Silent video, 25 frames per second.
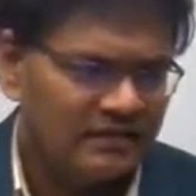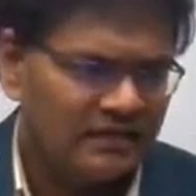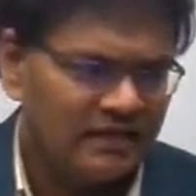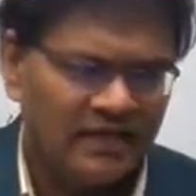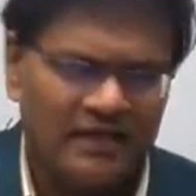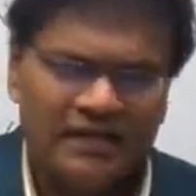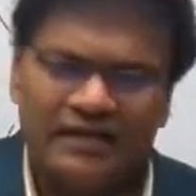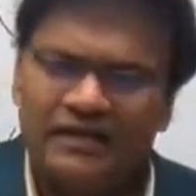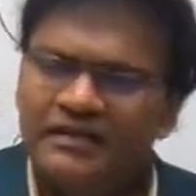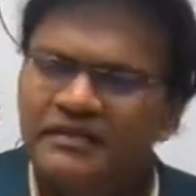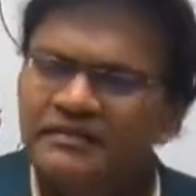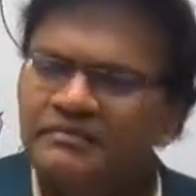
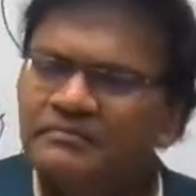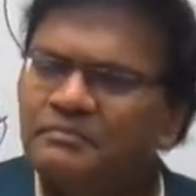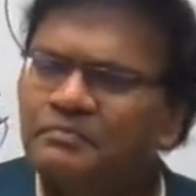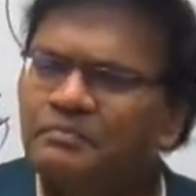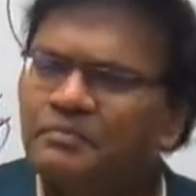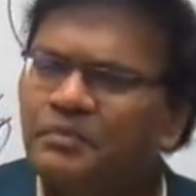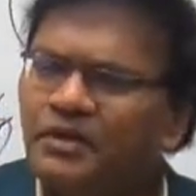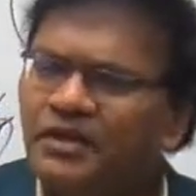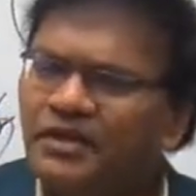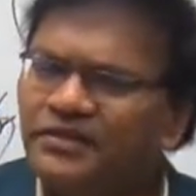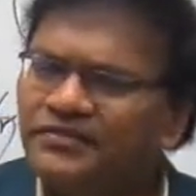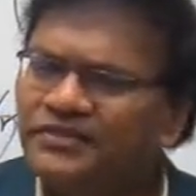in
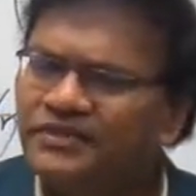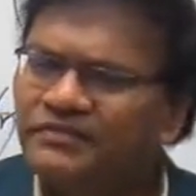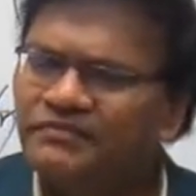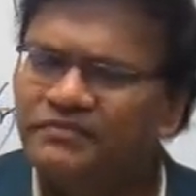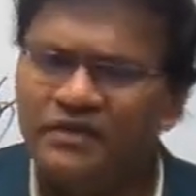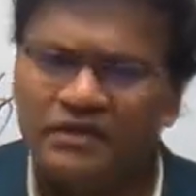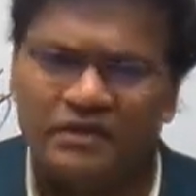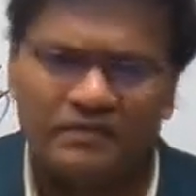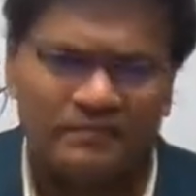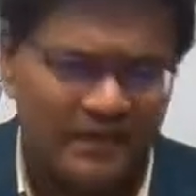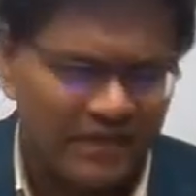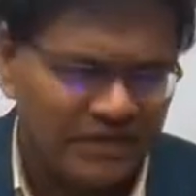policy
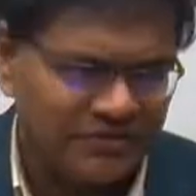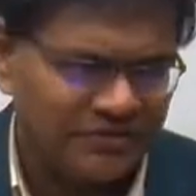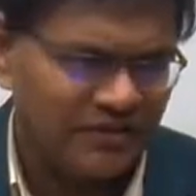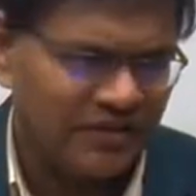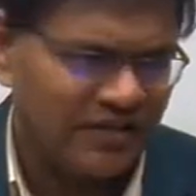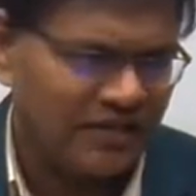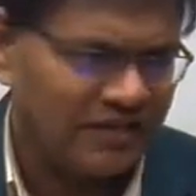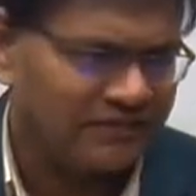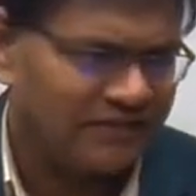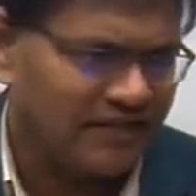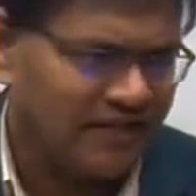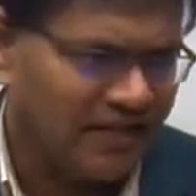formulation
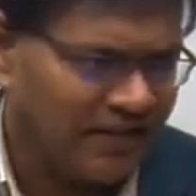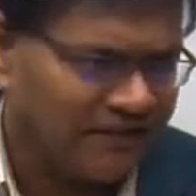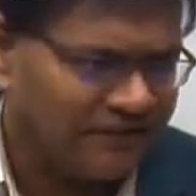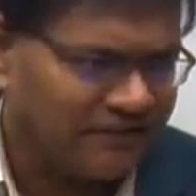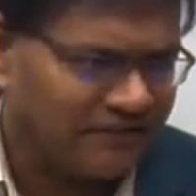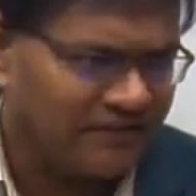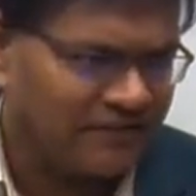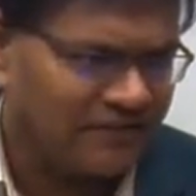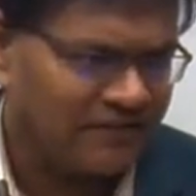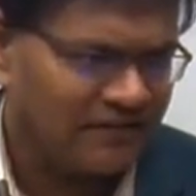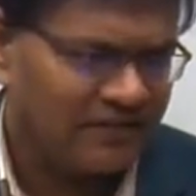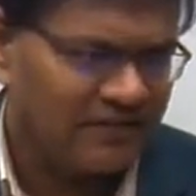as well
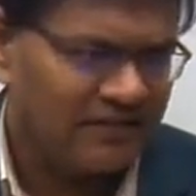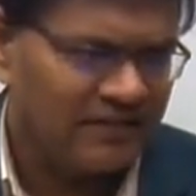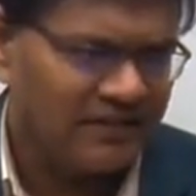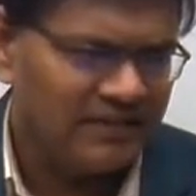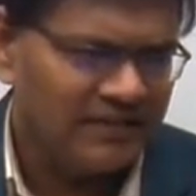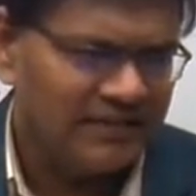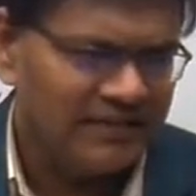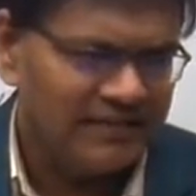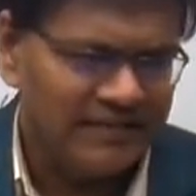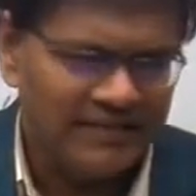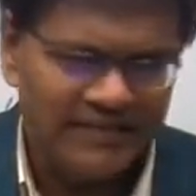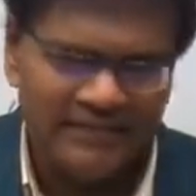as
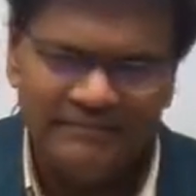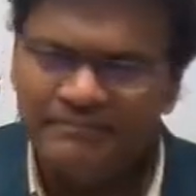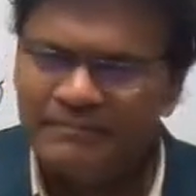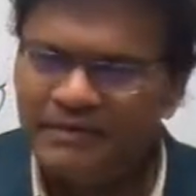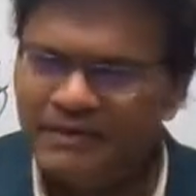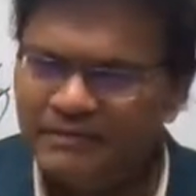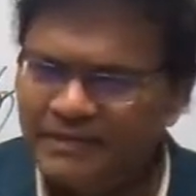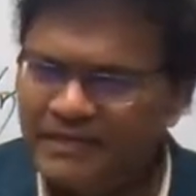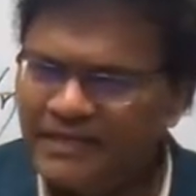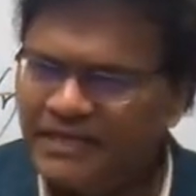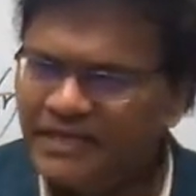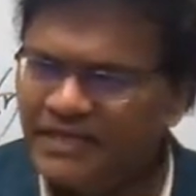
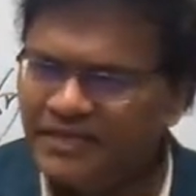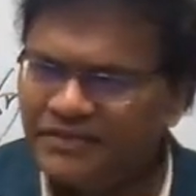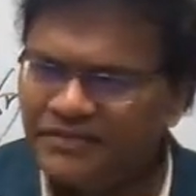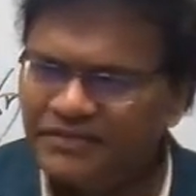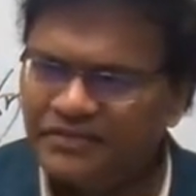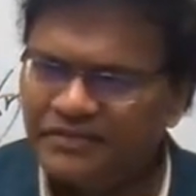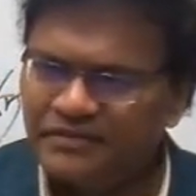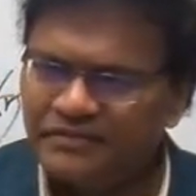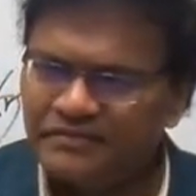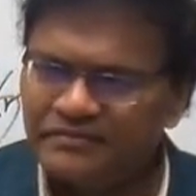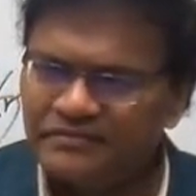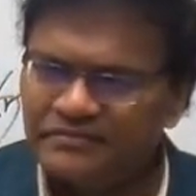
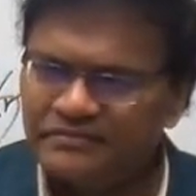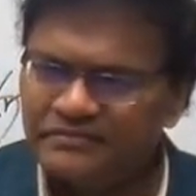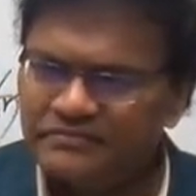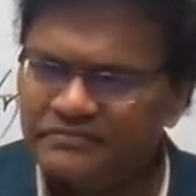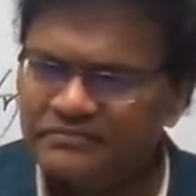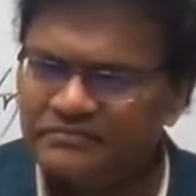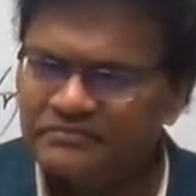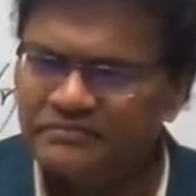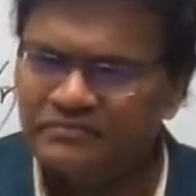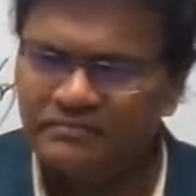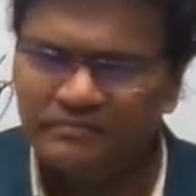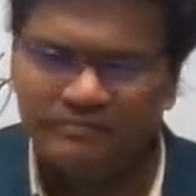implementation.
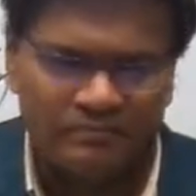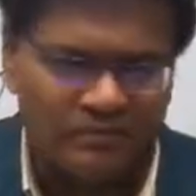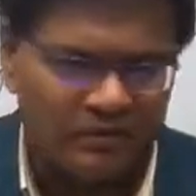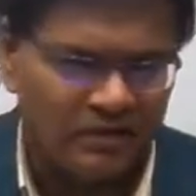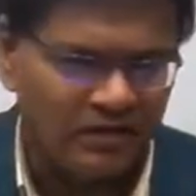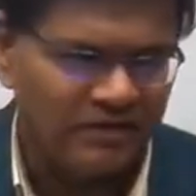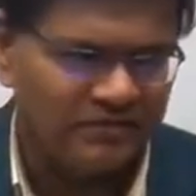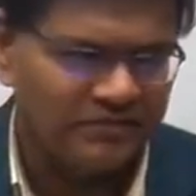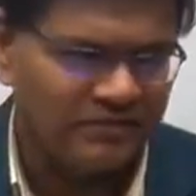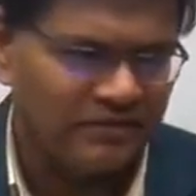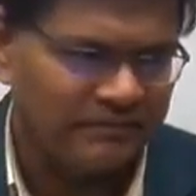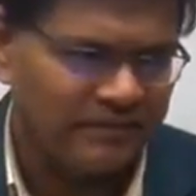
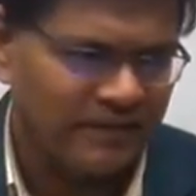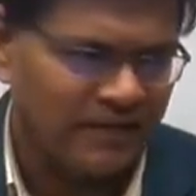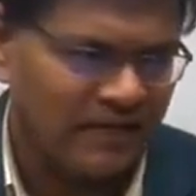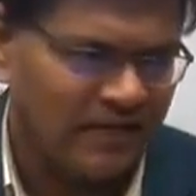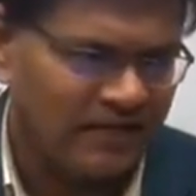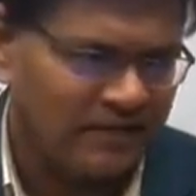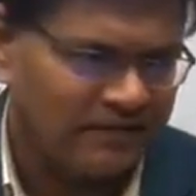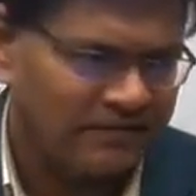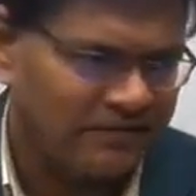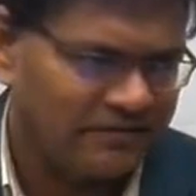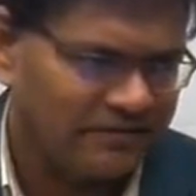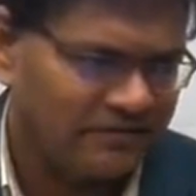Policy
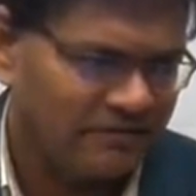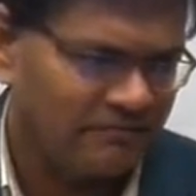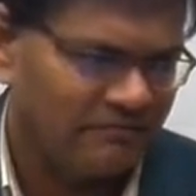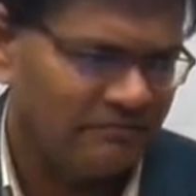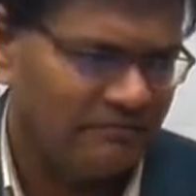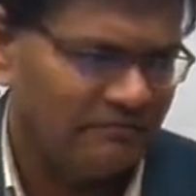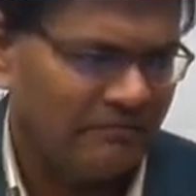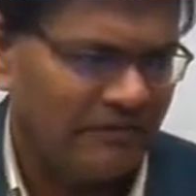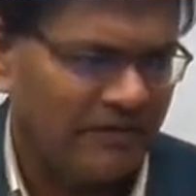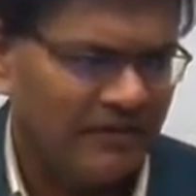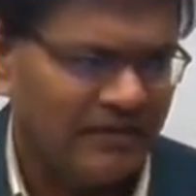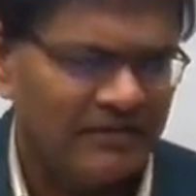paralysis.
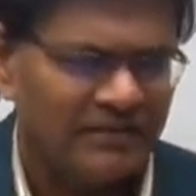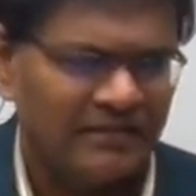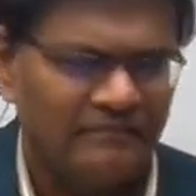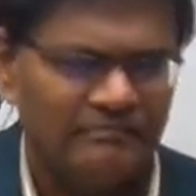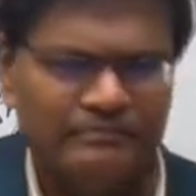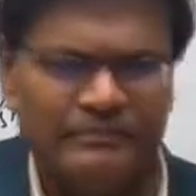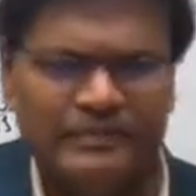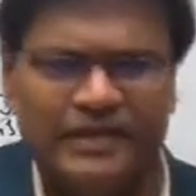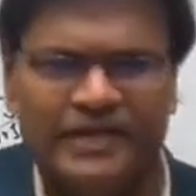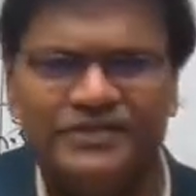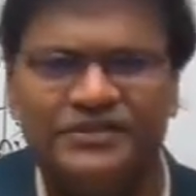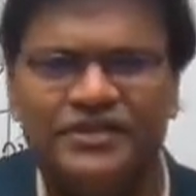One of the
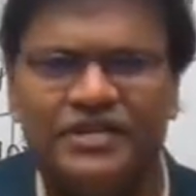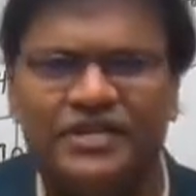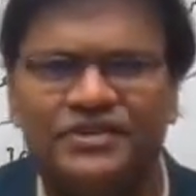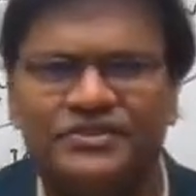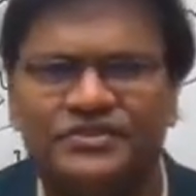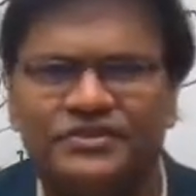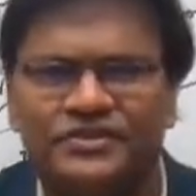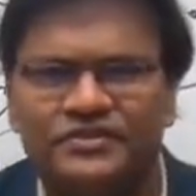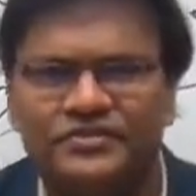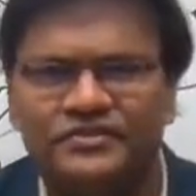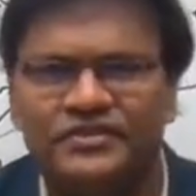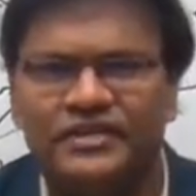major
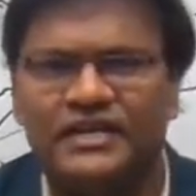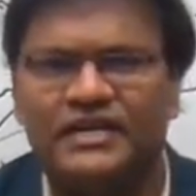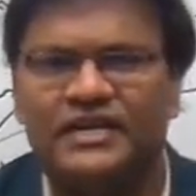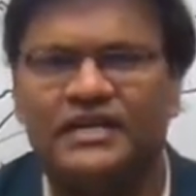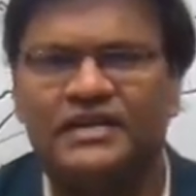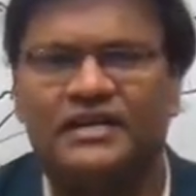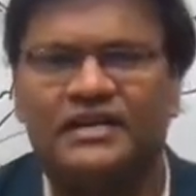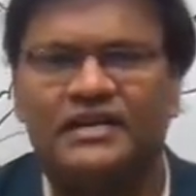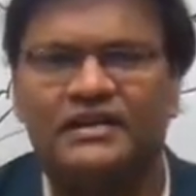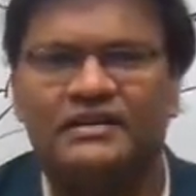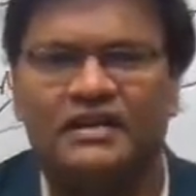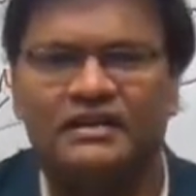issues the
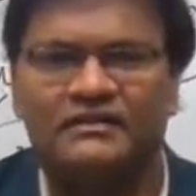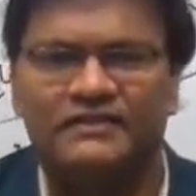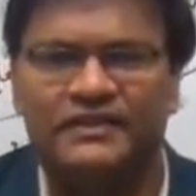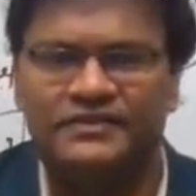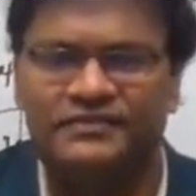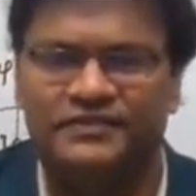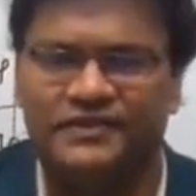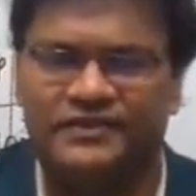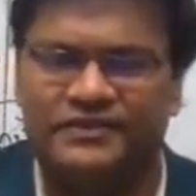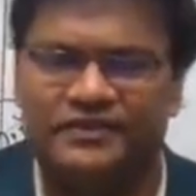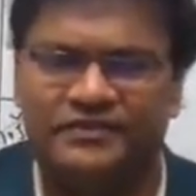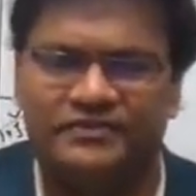country always
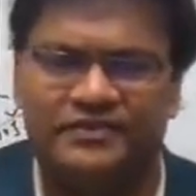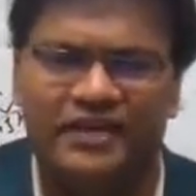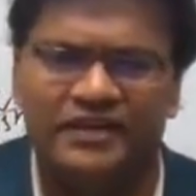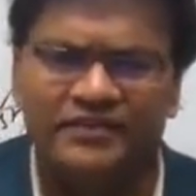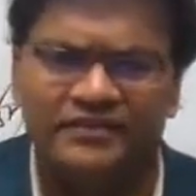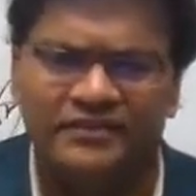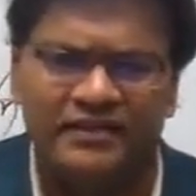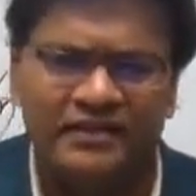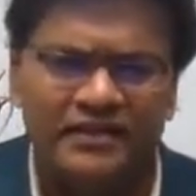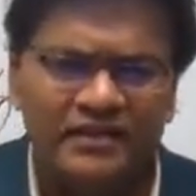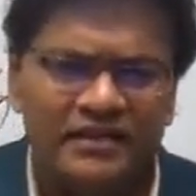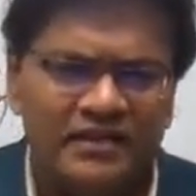faces
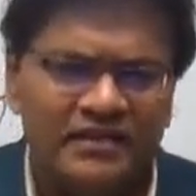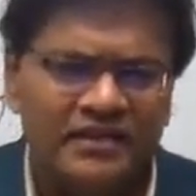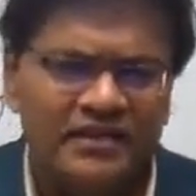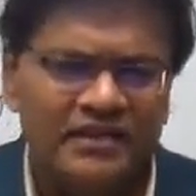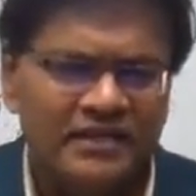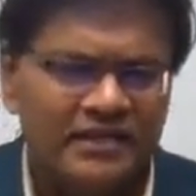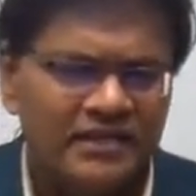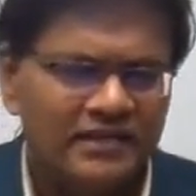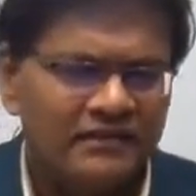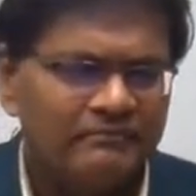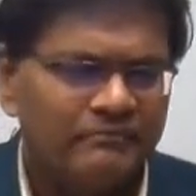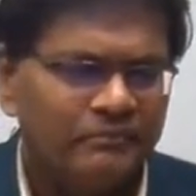is
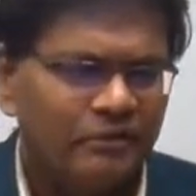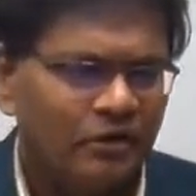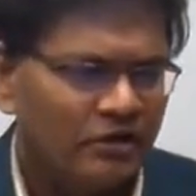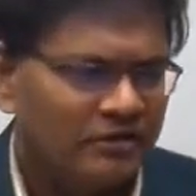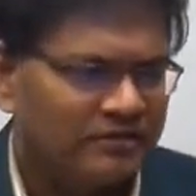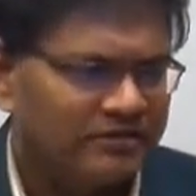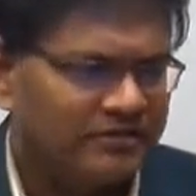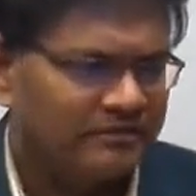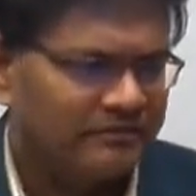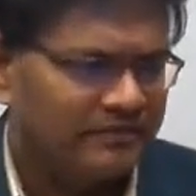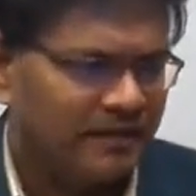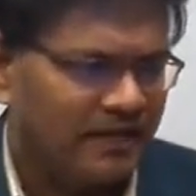
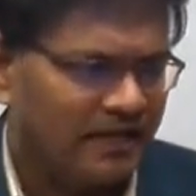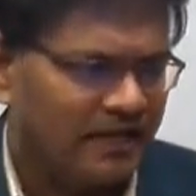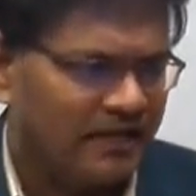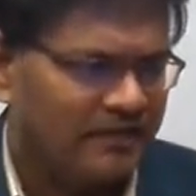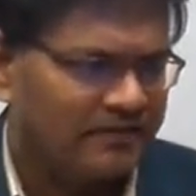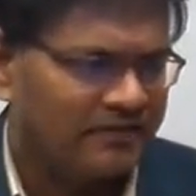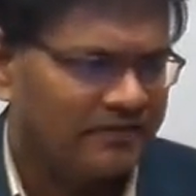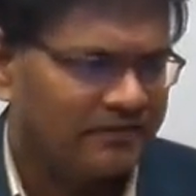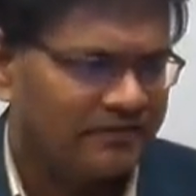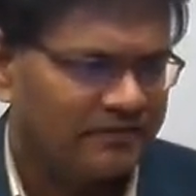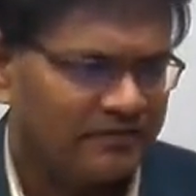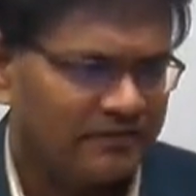policy
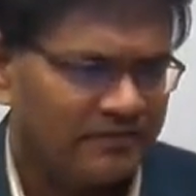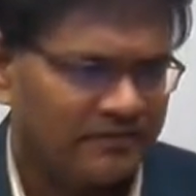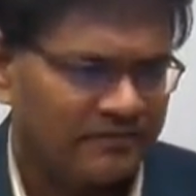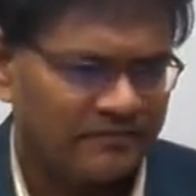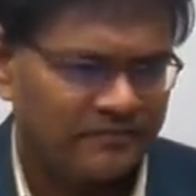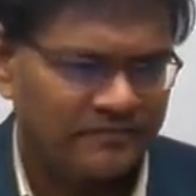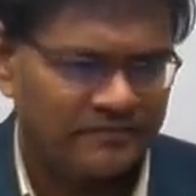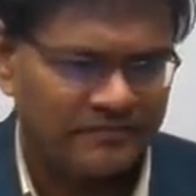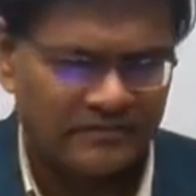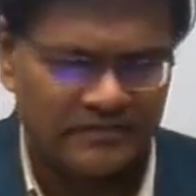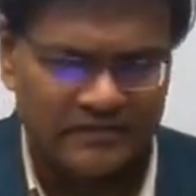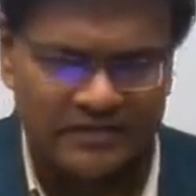paralysis
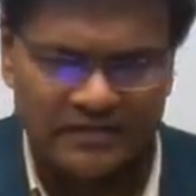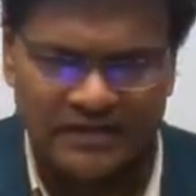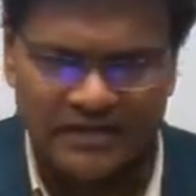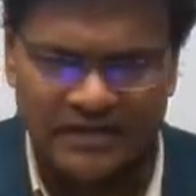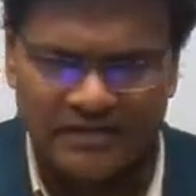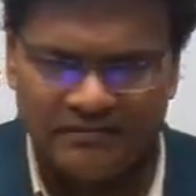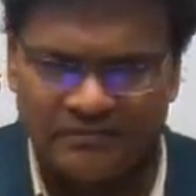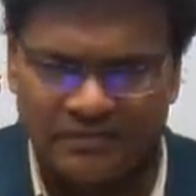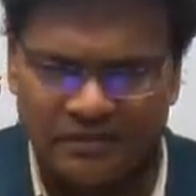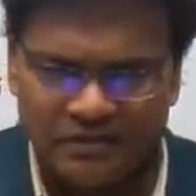in